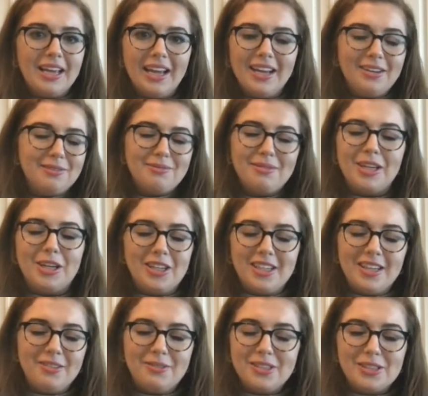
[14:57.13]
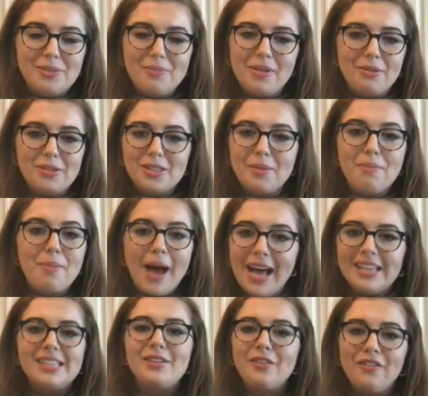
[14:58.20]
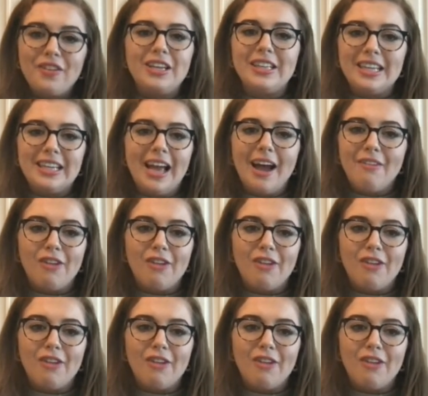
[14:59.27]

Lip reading: the best feeling ever.